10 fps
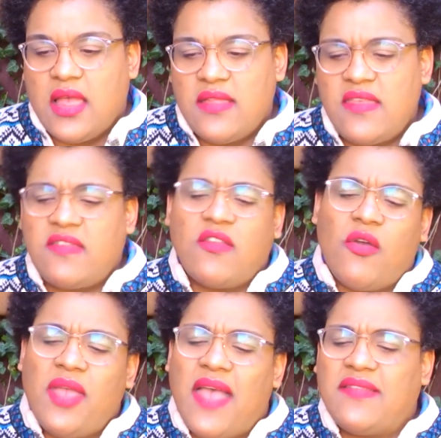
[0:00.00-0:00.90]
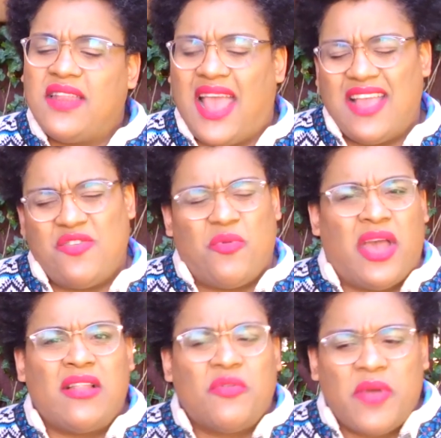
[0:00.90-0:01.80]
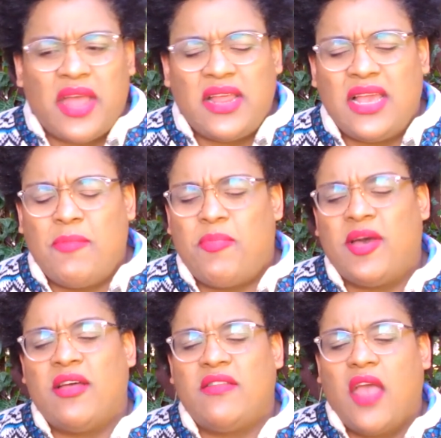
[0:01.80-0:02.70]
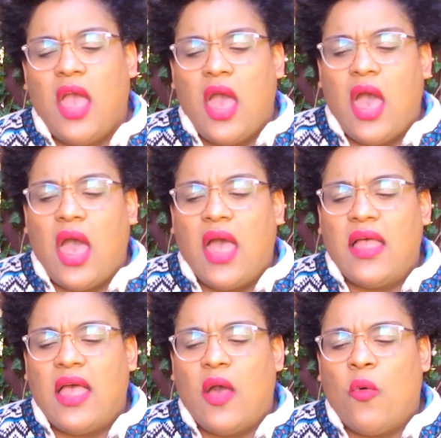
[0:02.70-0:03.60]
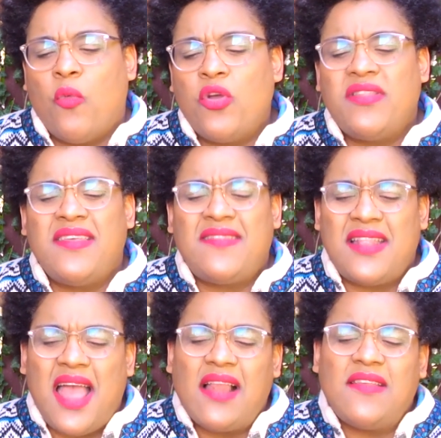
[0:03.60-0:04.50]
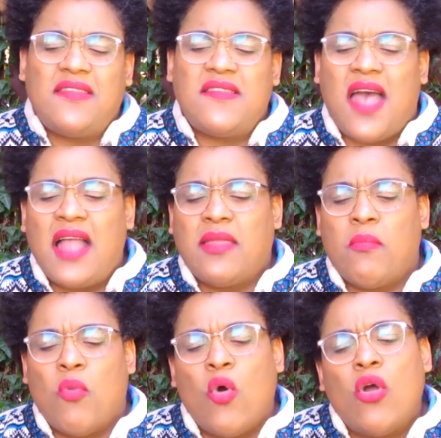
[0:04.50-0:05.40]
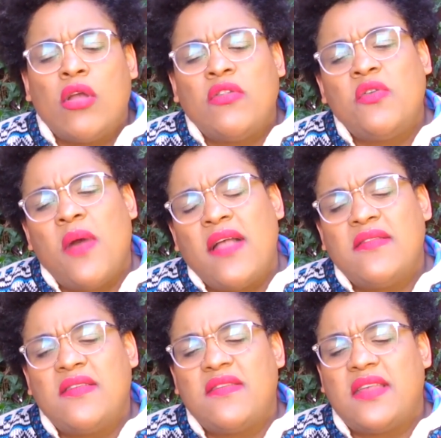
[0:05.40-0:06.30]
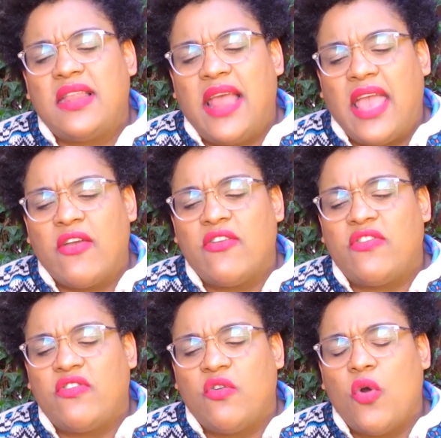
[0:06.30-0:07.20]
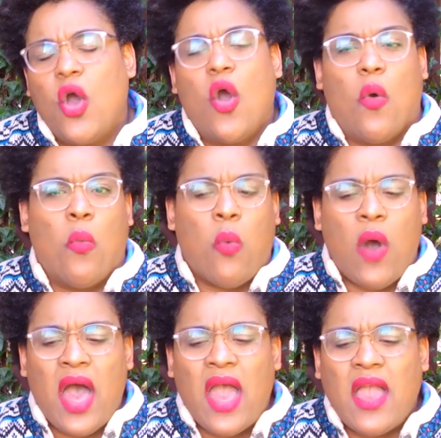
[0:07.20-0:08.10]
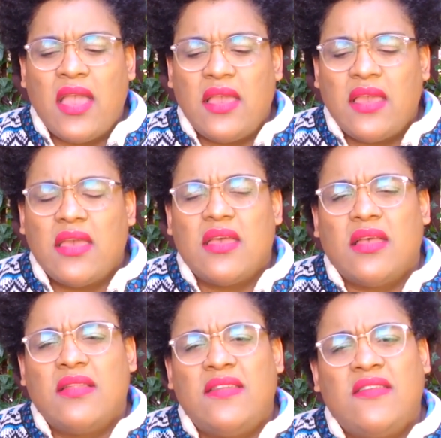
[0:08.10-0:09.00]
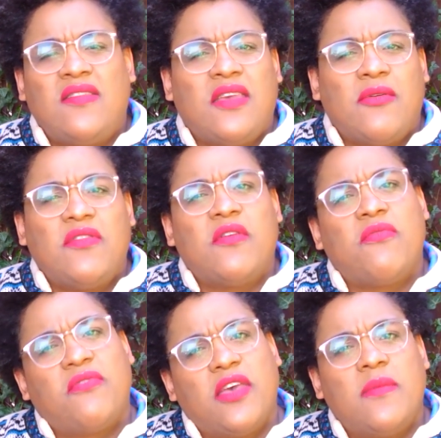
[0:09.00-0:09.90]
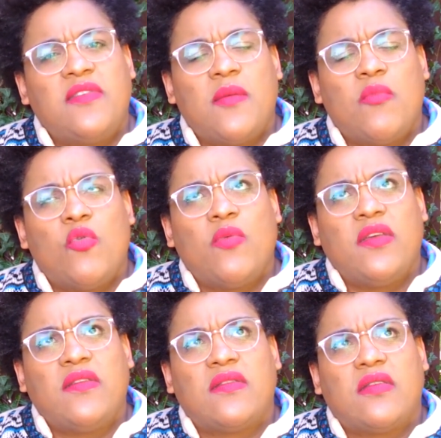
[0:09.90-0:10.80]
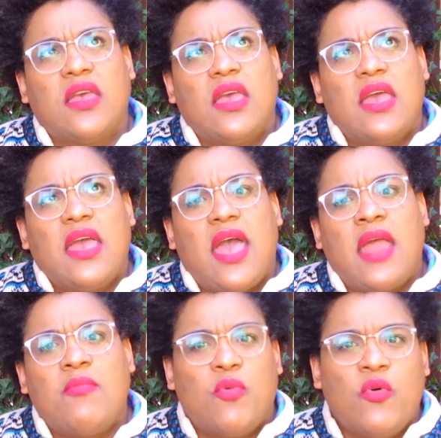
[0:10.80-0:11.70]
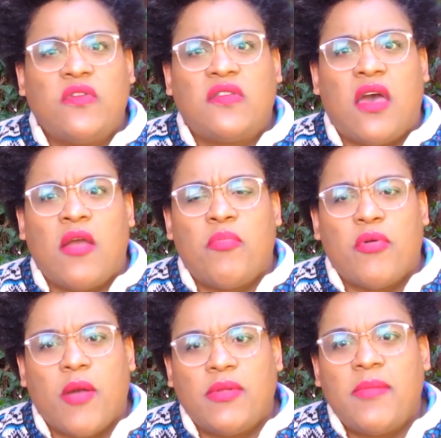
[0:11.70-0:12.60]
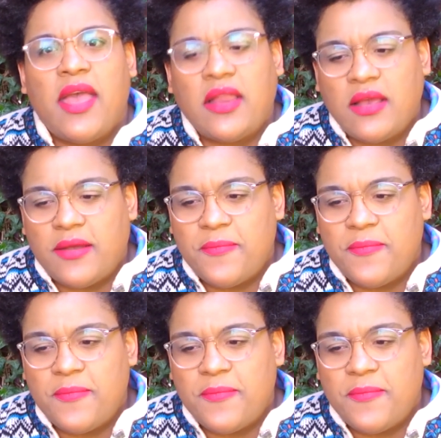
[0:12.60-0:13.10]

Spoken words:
This story hasn't aged well already, but would this analysis add more nuances and layers to why this series of films and movies and books are problematic?